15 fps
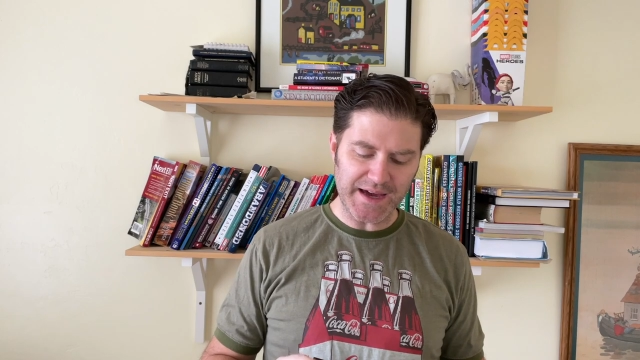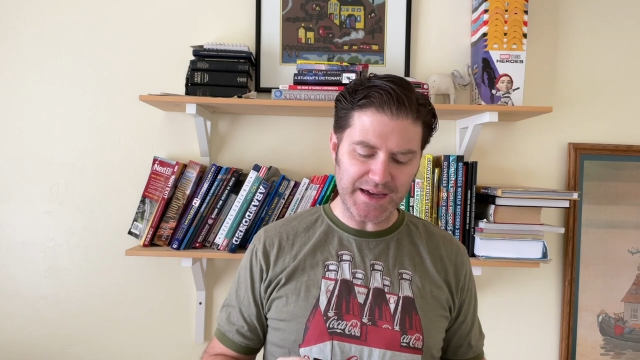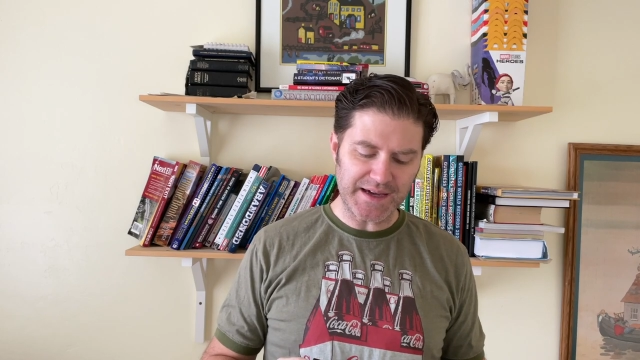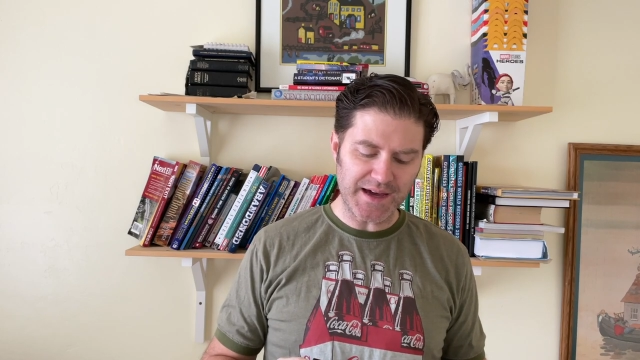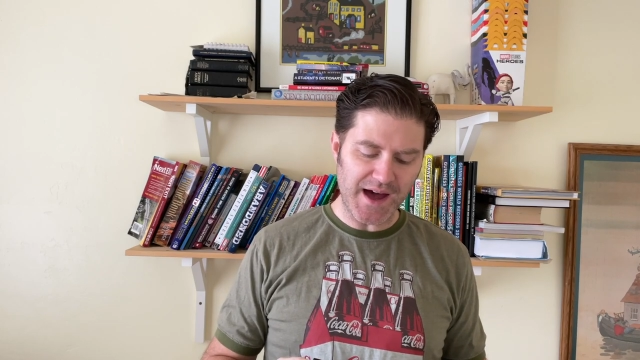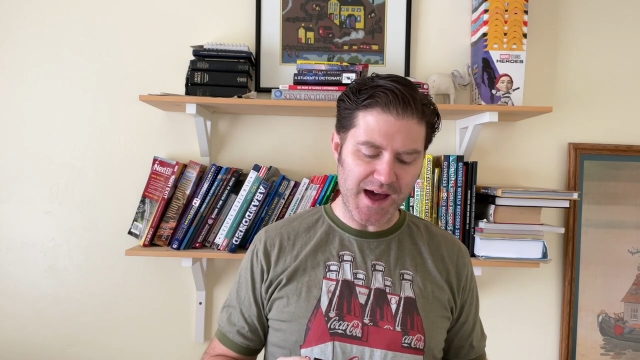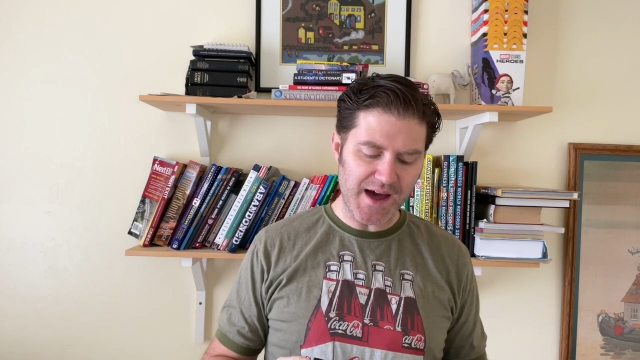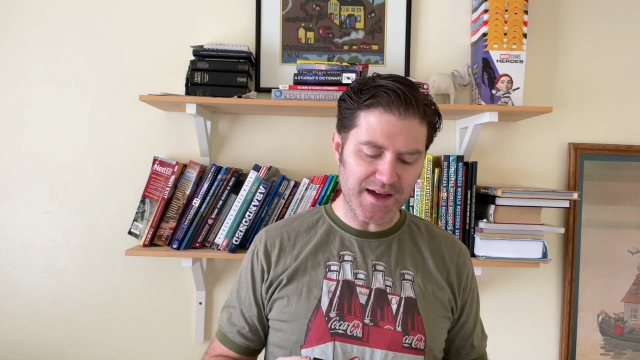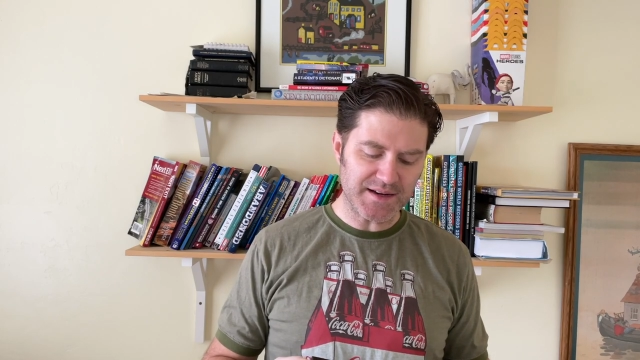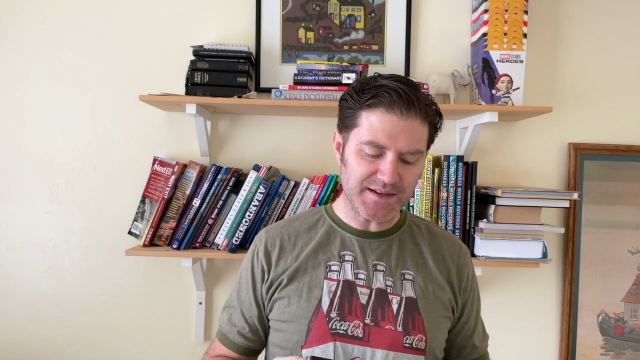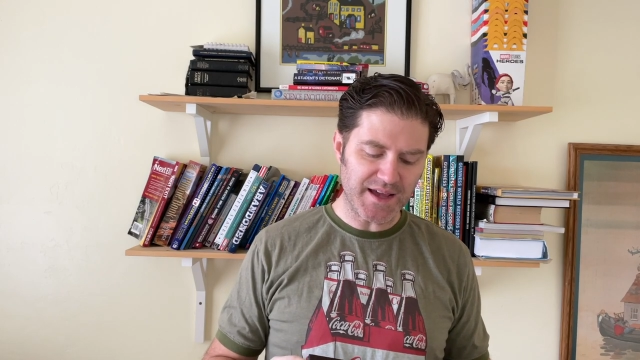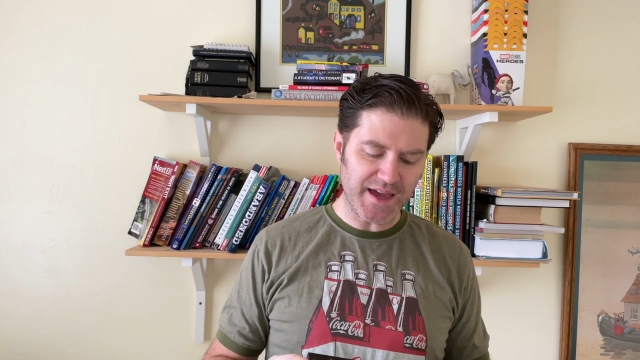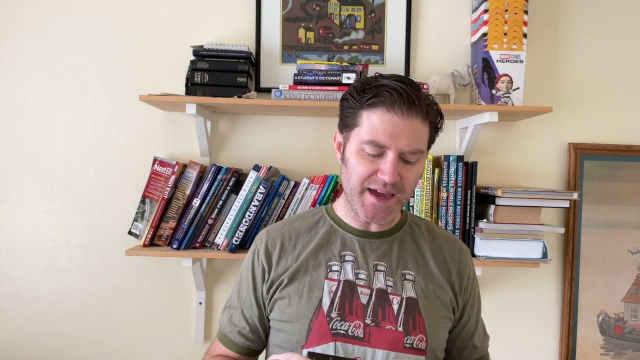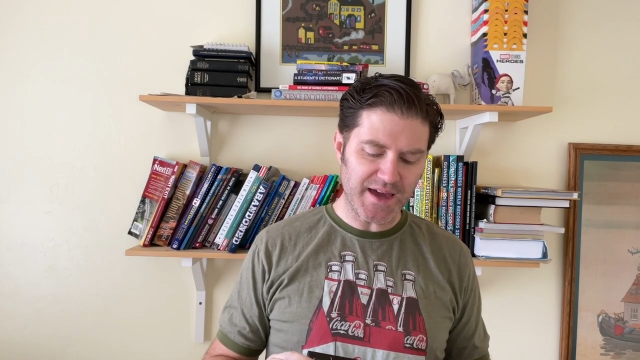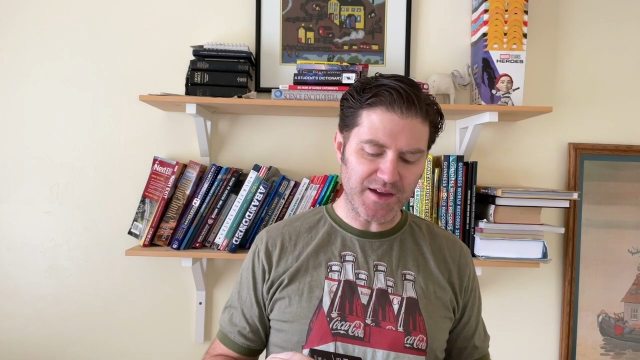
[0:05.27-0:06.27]
got
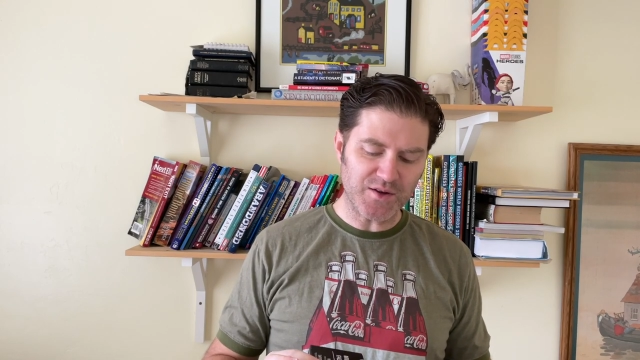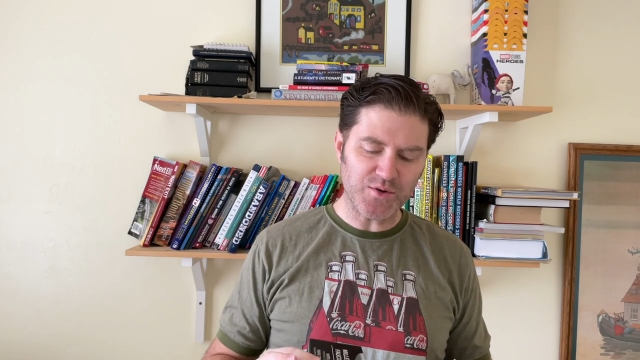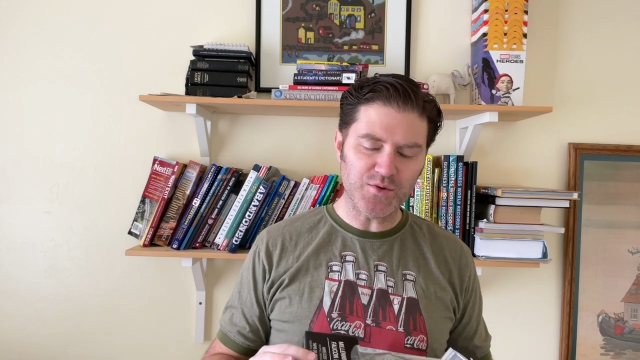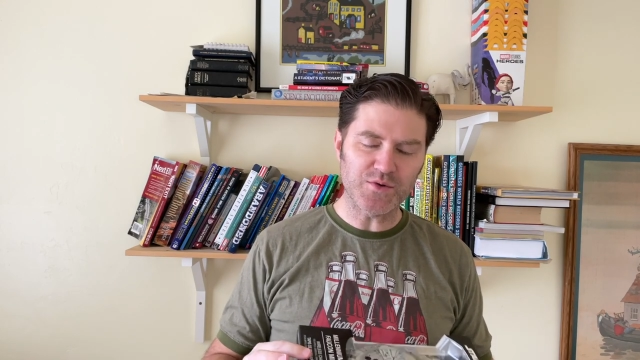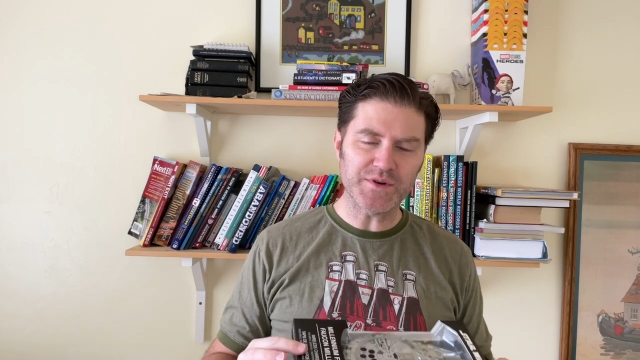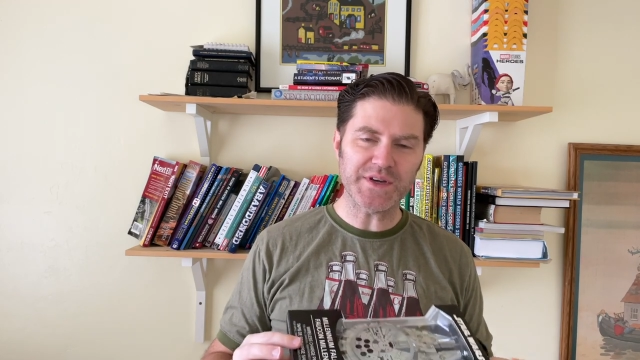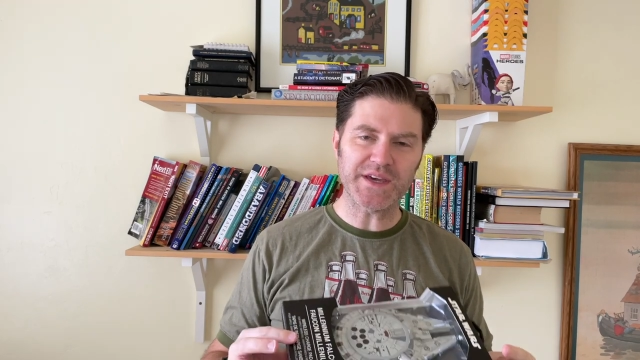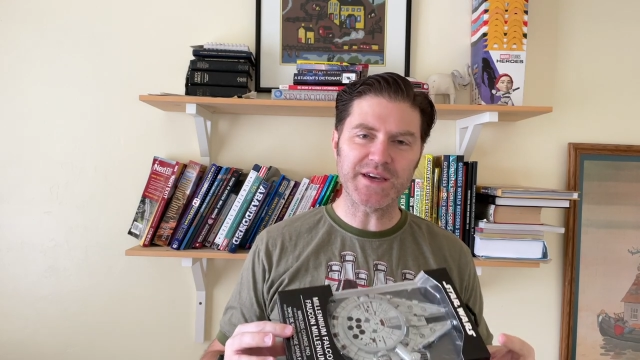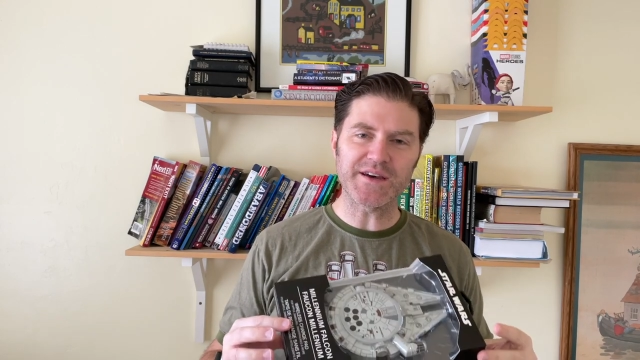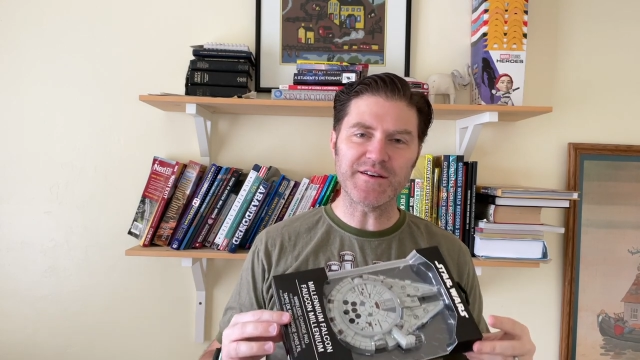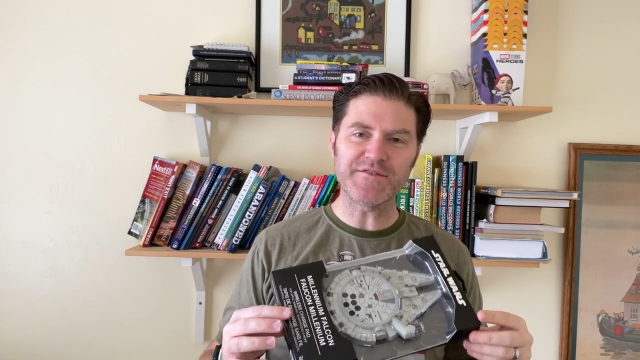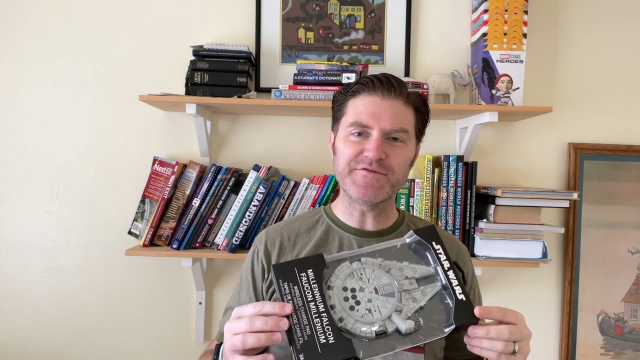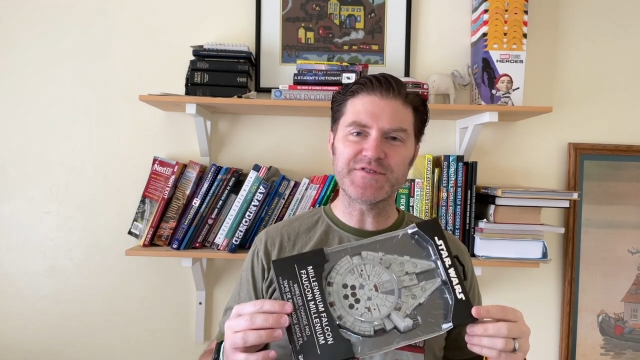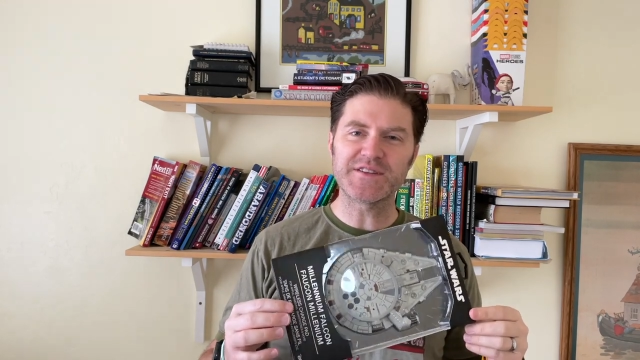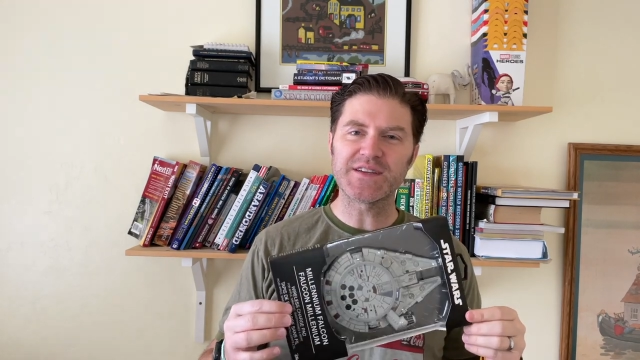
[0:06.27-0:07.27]
a cool
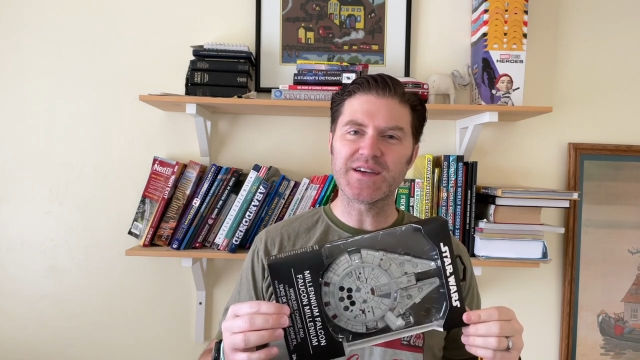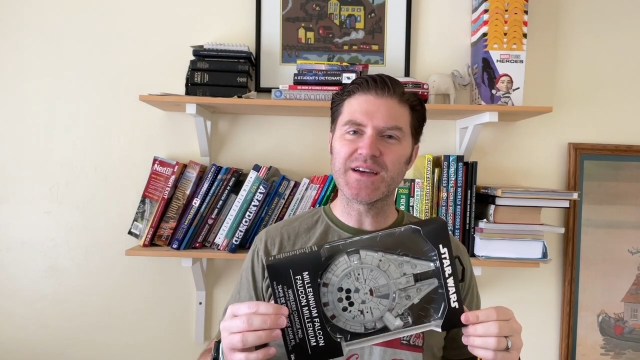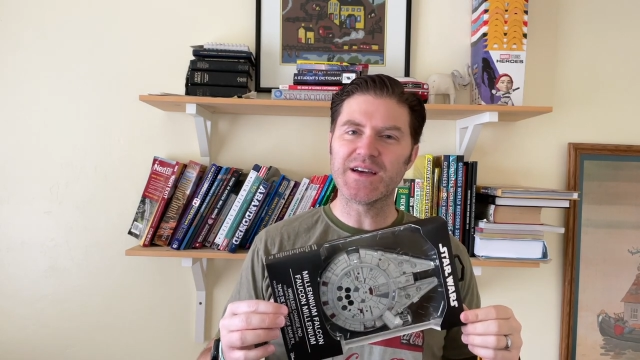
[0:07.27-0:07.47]
gift.